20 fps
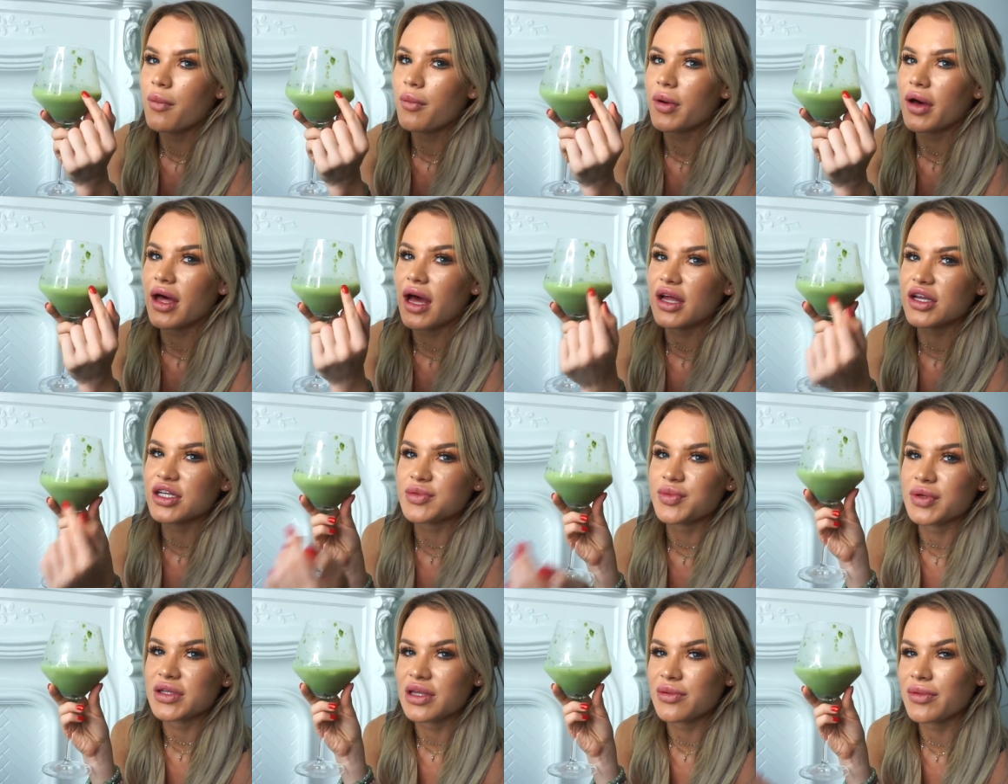But I
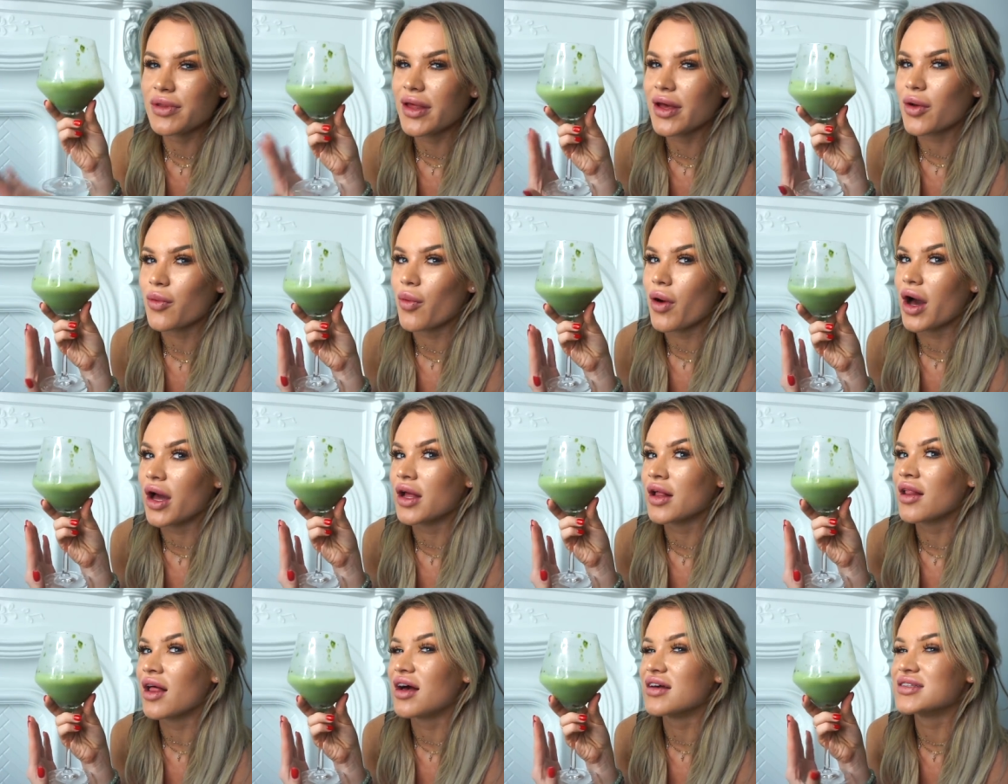just put them in like
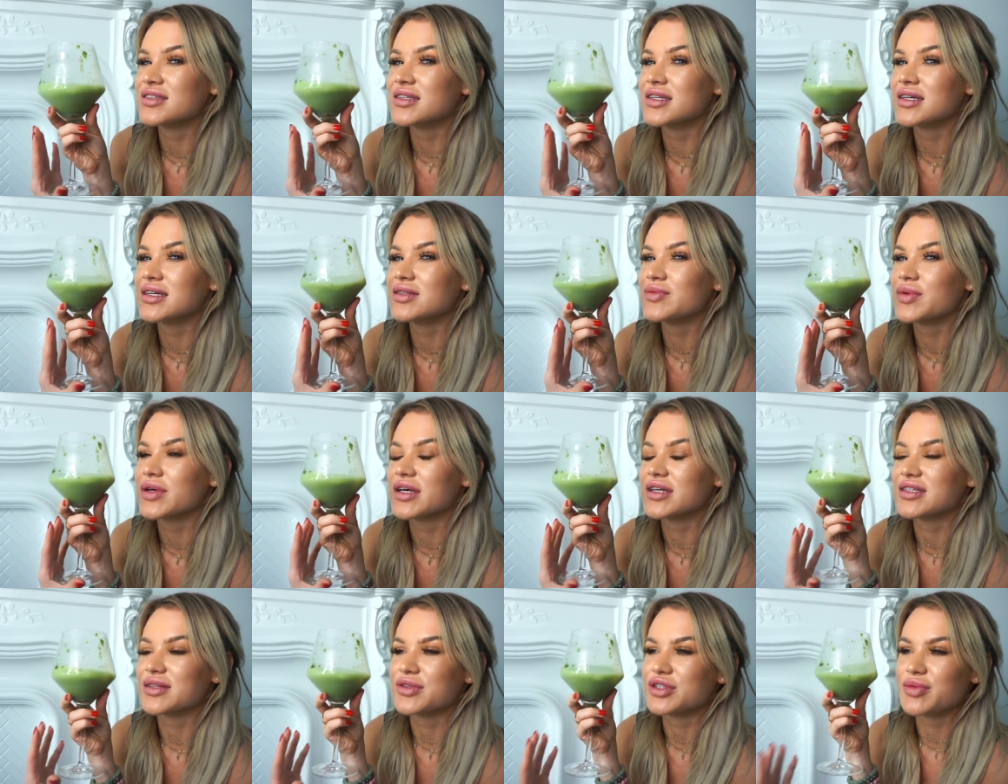wine glasses
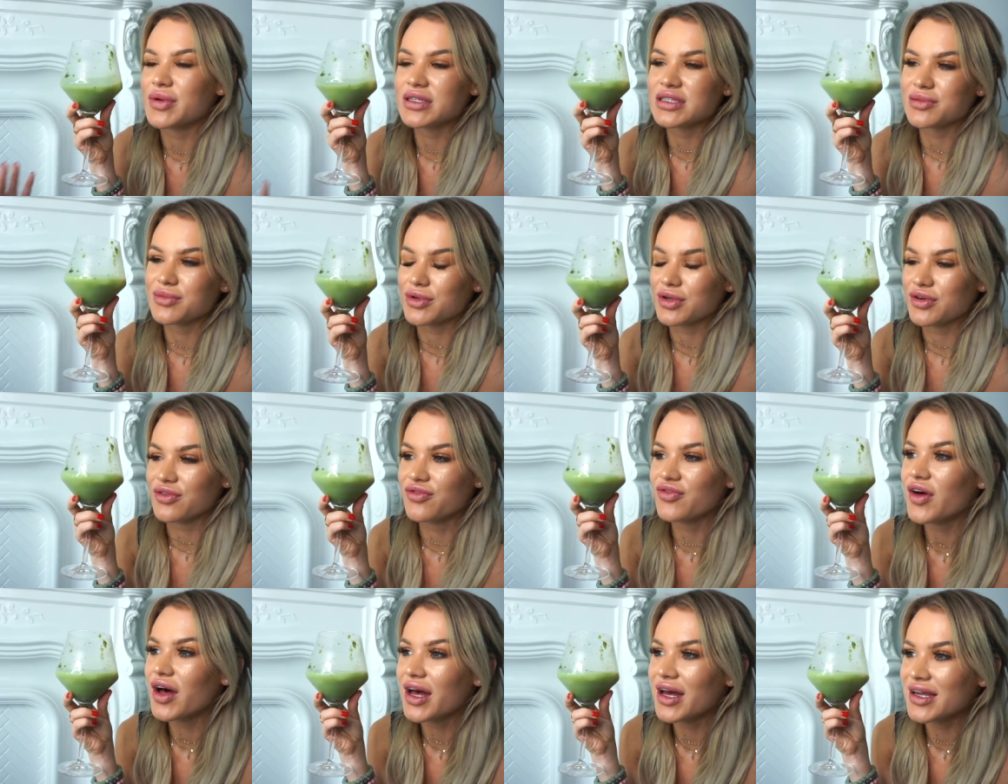because it just makes it more
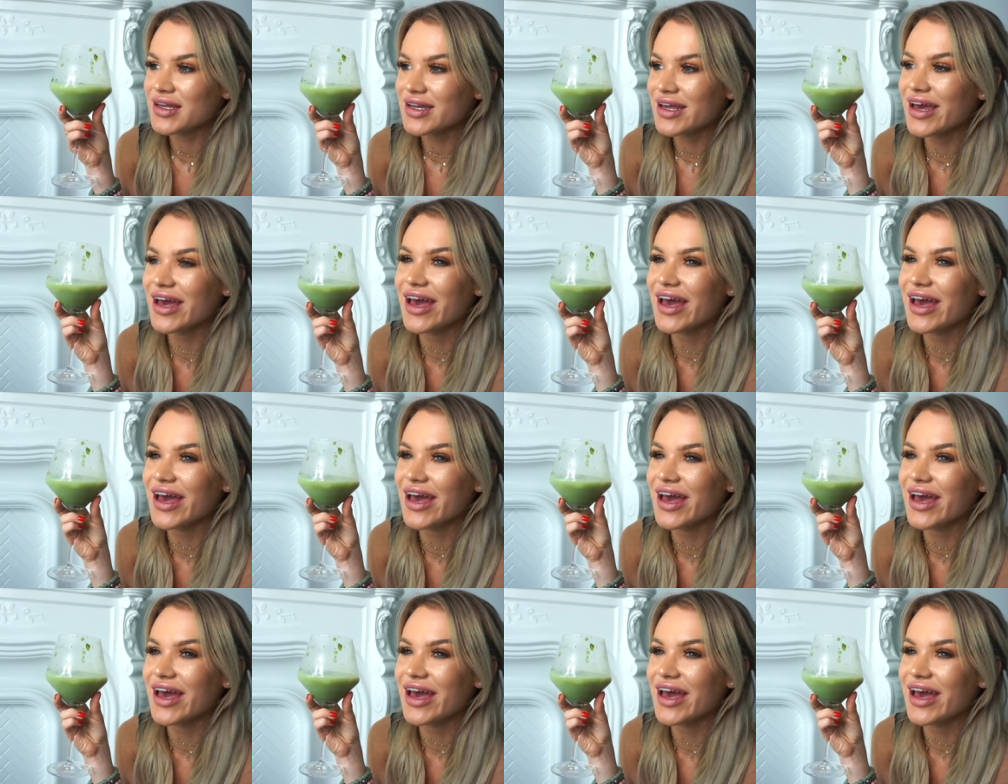fun